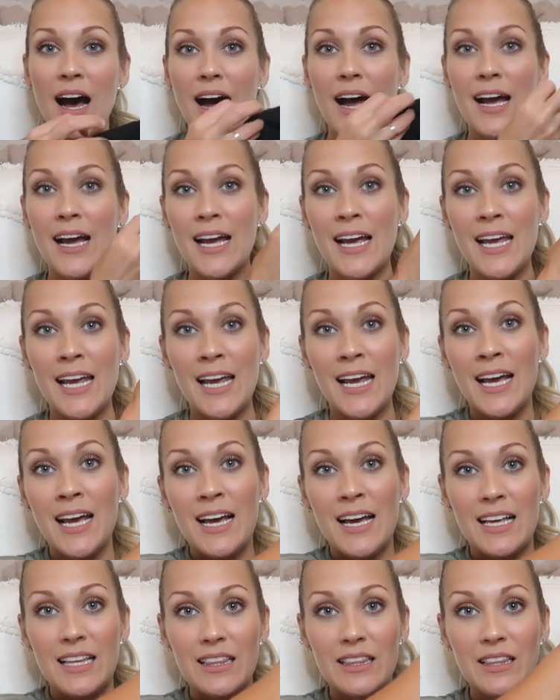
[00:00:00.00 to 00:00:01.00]
I
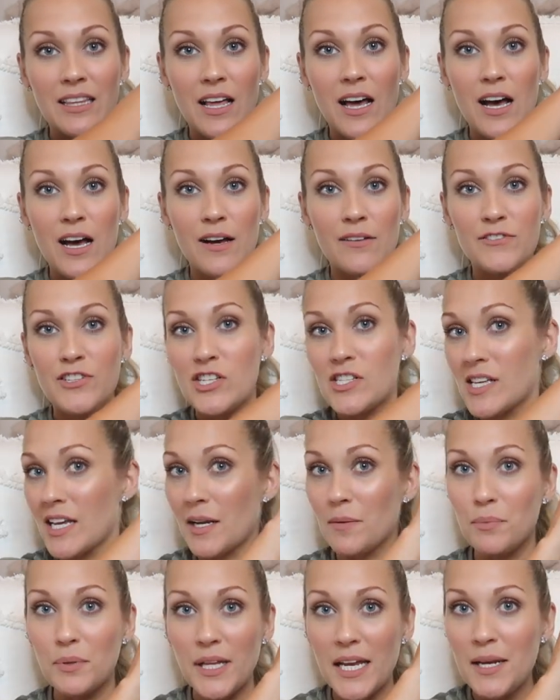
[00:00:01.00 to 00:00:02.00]
love just
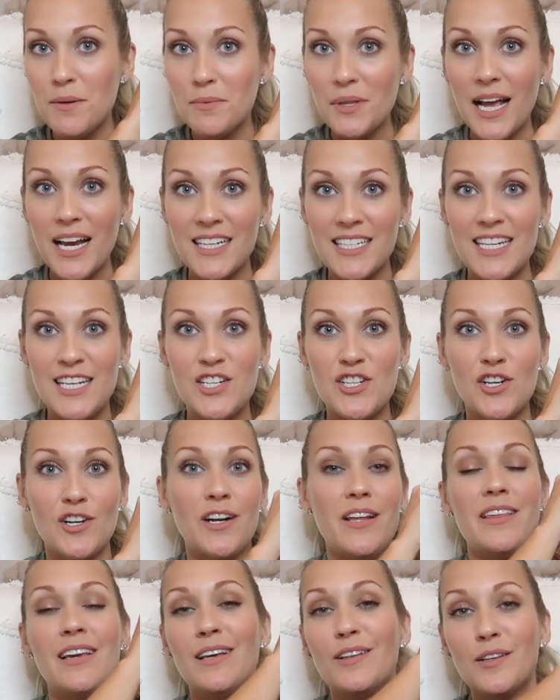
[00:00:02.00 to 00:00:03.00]
like a plain black
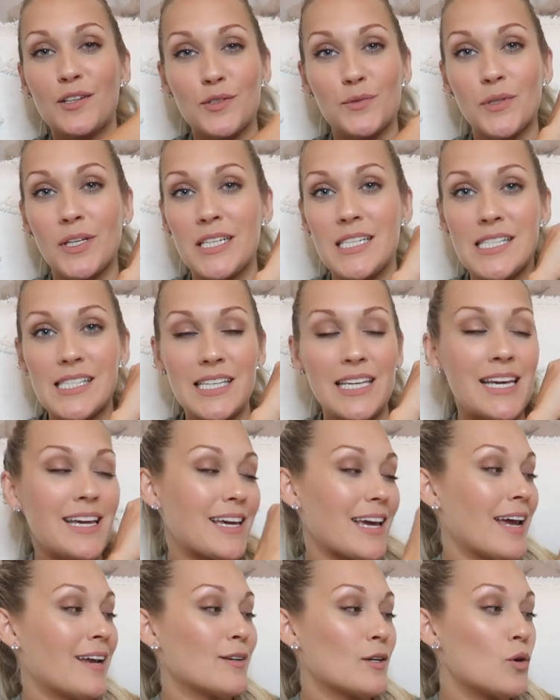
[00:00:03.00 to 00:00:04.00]
t-shirt I think it looks really
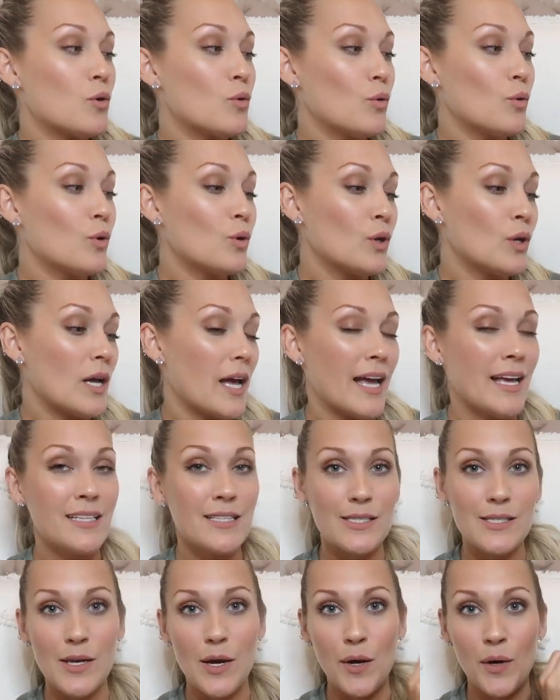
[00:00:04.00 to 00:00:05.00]
sleek and cool
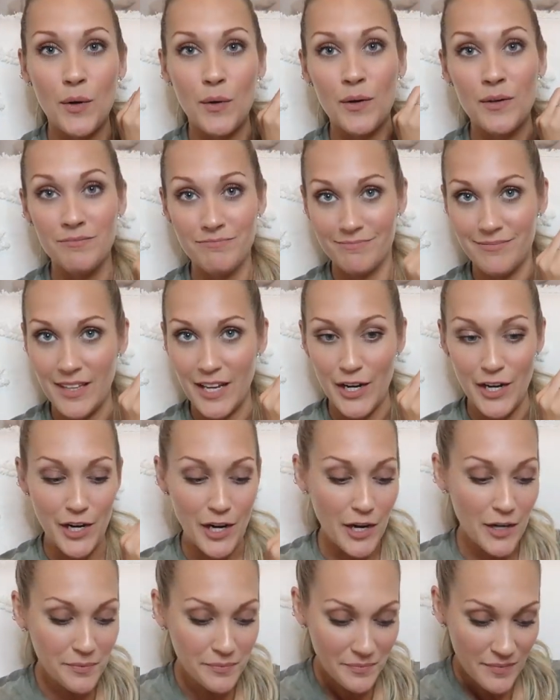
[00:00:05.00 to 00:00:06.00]
and so there you
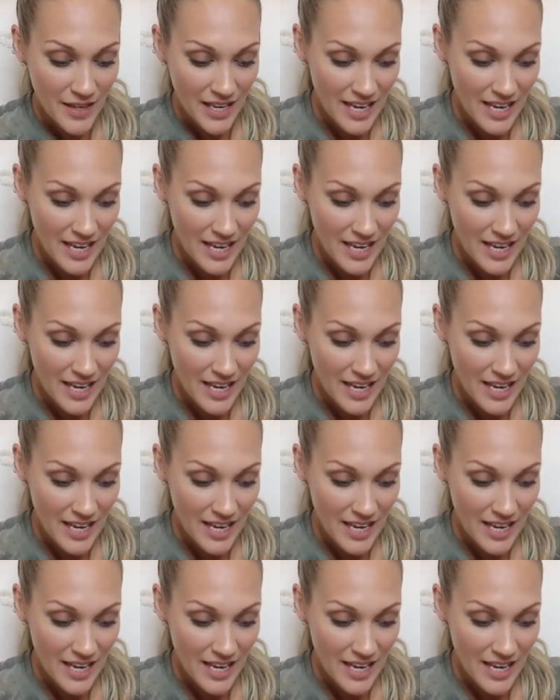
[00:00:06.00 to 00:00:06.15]
go